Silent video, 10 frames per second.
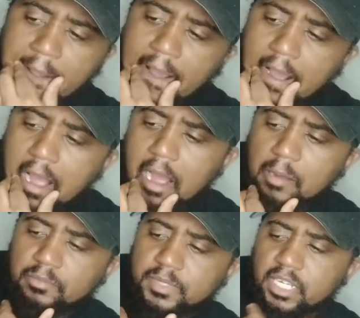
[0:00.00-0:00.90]

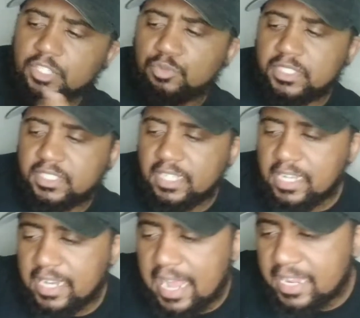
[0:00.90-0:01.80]
Because we
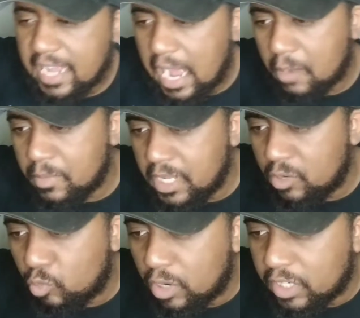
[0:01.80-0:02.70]
see that
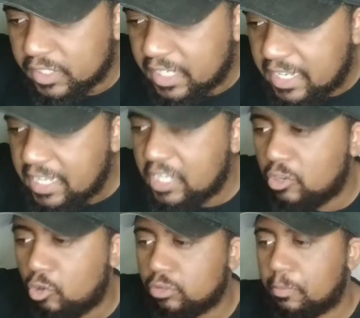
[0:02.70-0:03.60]
Yami was
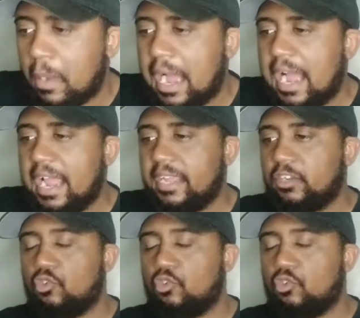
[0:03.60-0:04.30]
healed by